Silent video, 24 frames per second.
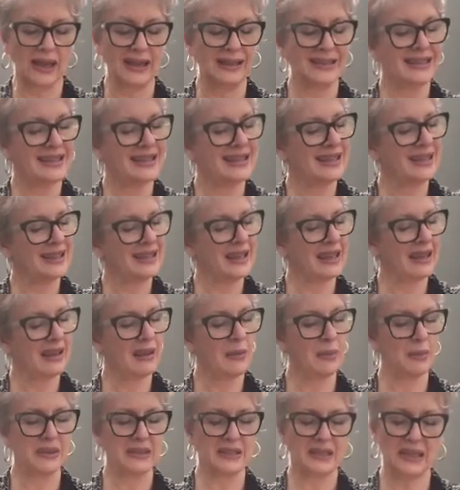Is it in the
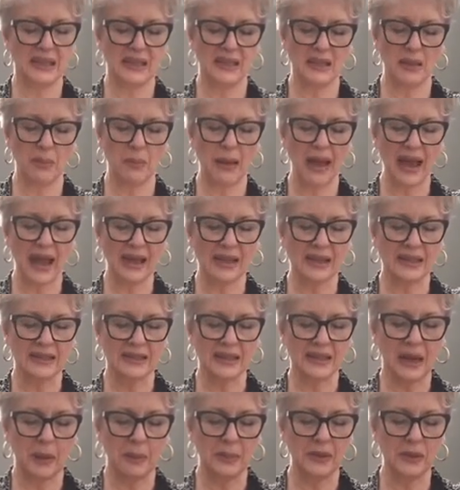hip? Is it in the back? Is
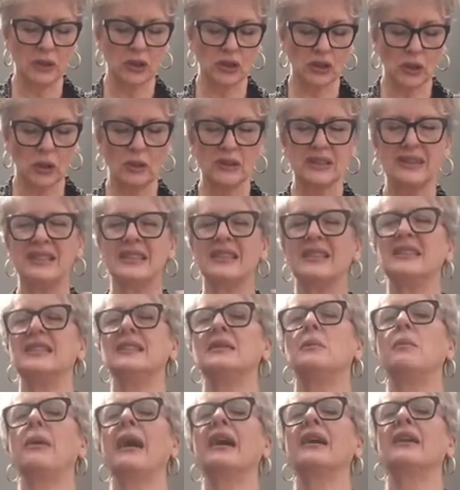it up in the shoulders? Is
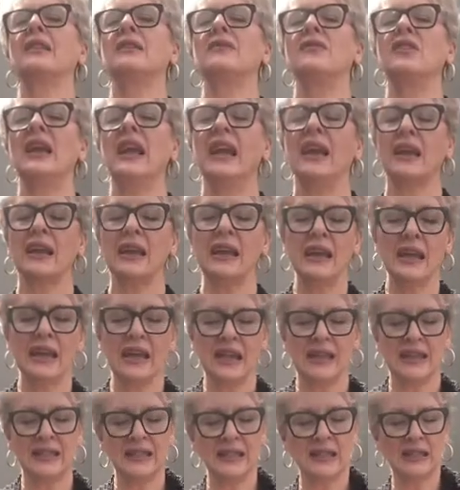it back of the neck?
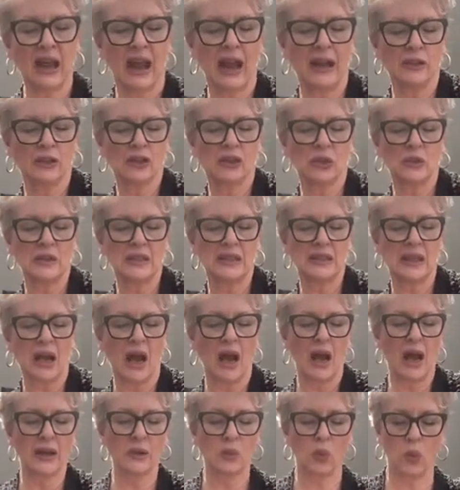Is it at your
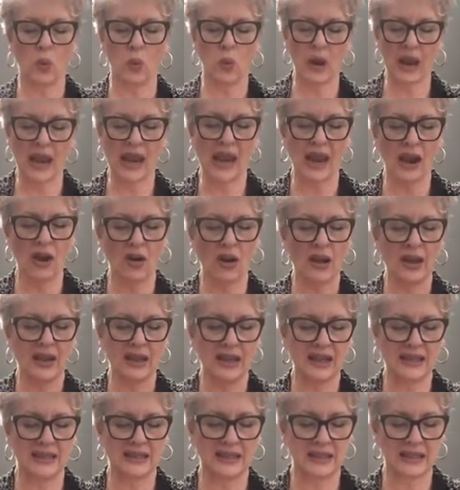side? Where
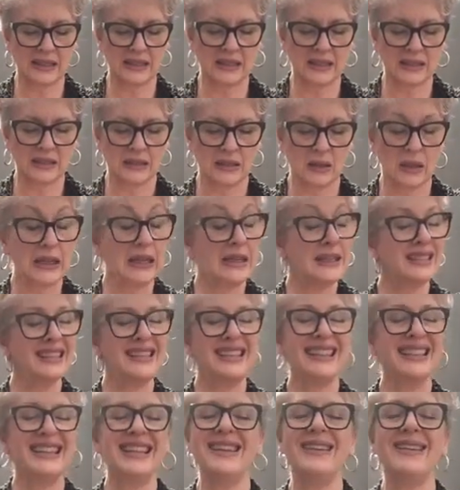is it? Is it
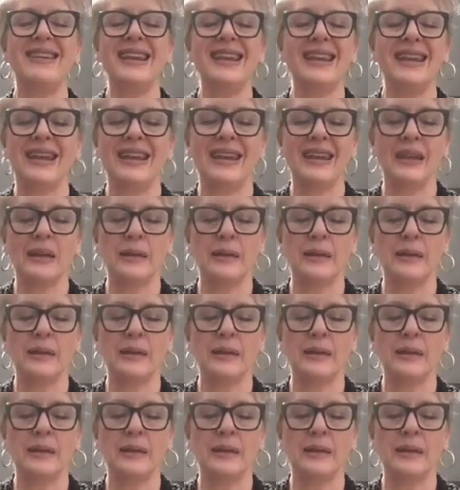in the knee?